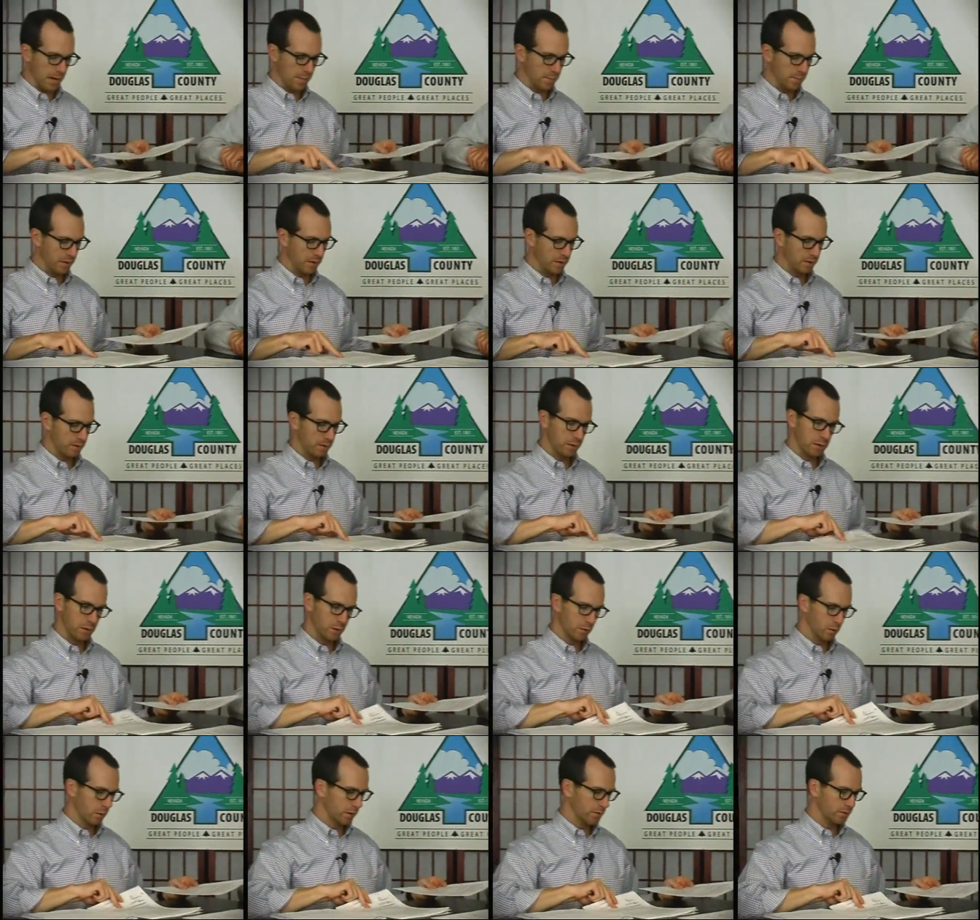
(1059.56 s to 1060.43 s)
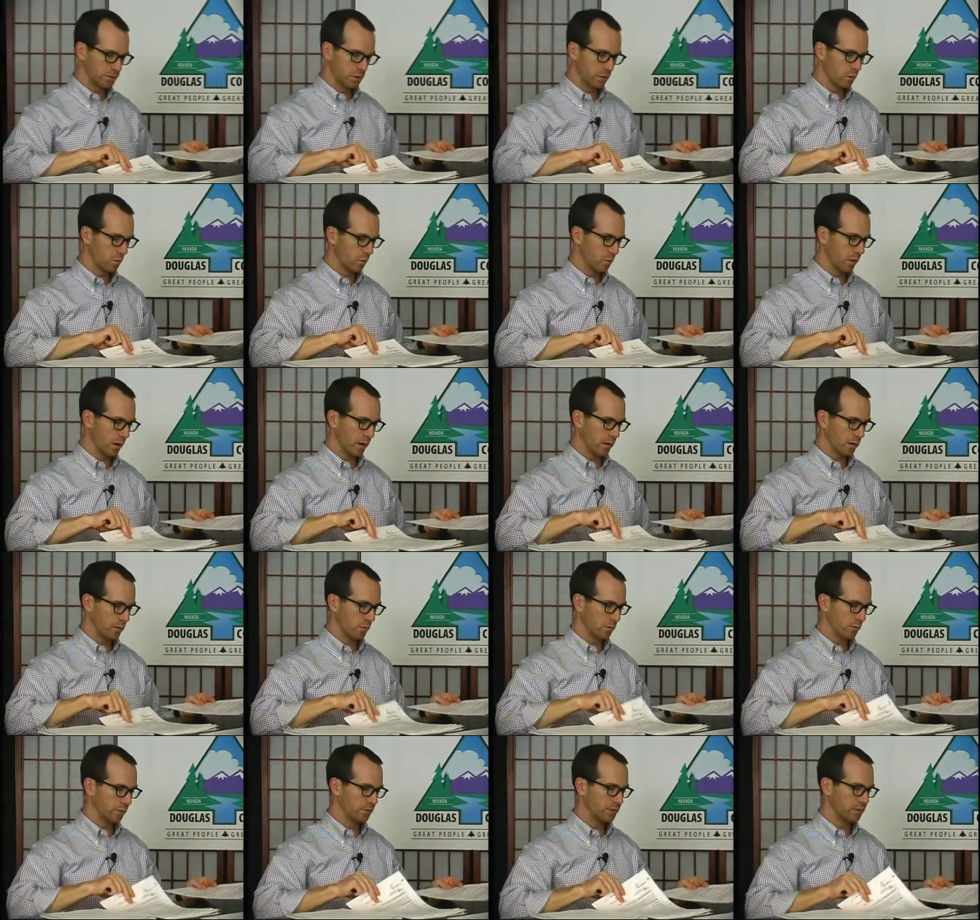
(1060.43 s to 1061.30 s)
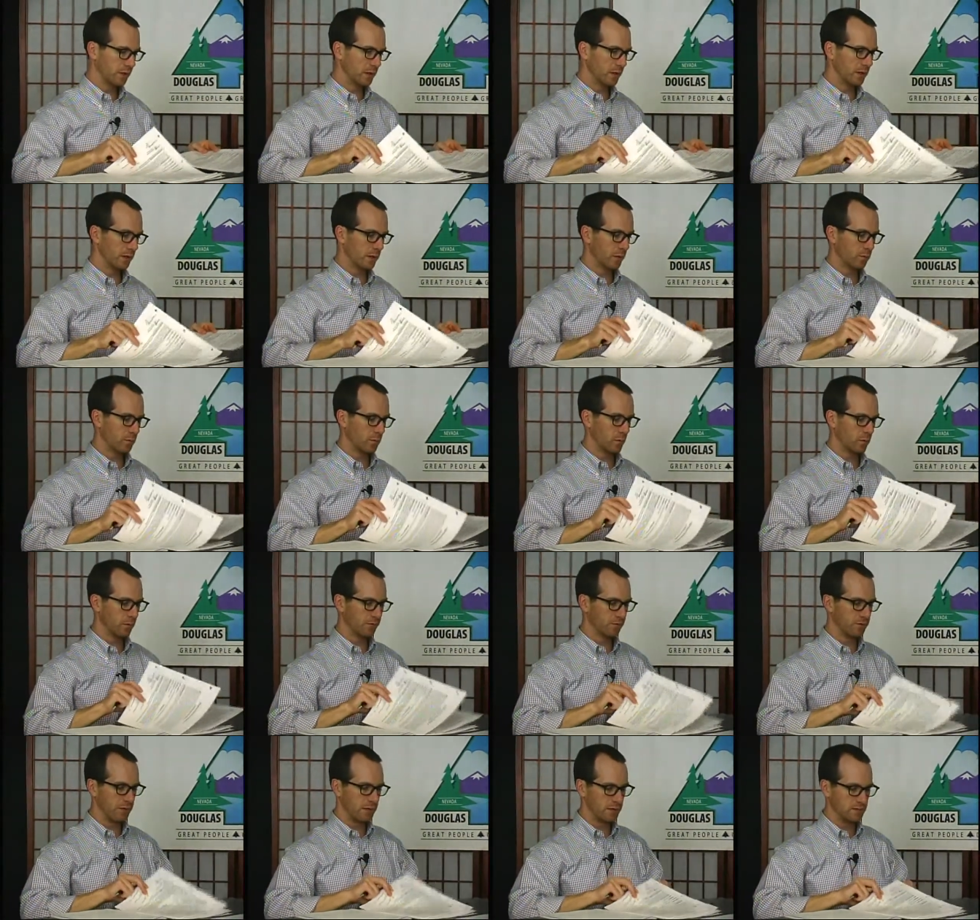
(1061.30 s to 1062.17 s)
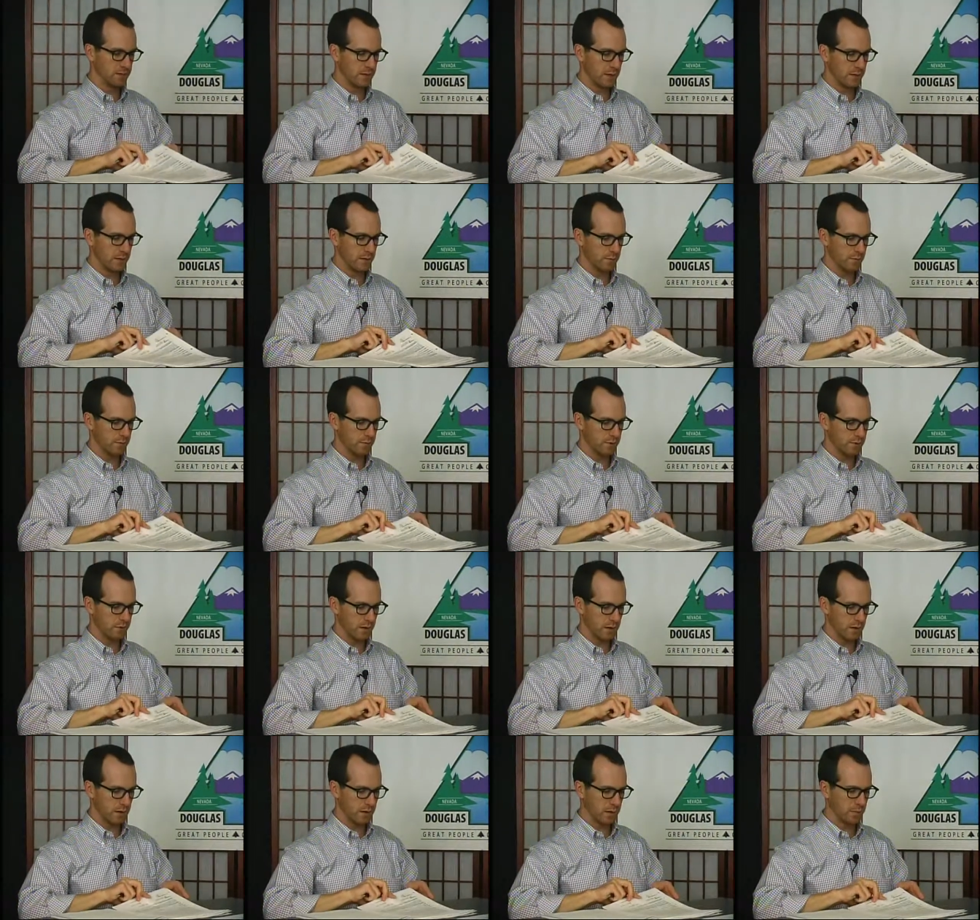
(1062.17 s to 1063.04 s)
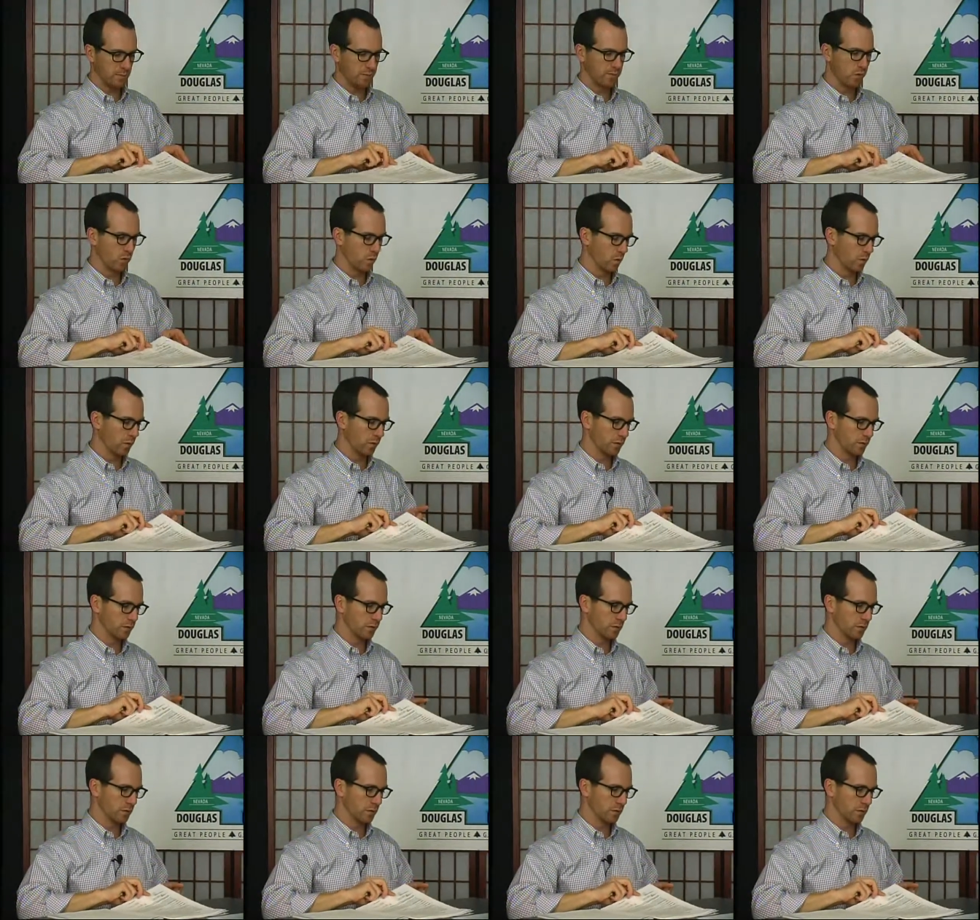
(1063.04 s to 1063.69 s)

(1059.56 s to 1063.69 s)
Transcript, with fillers: Um, it, you know, it's going well, and we've seen a number of these items uh, come forward.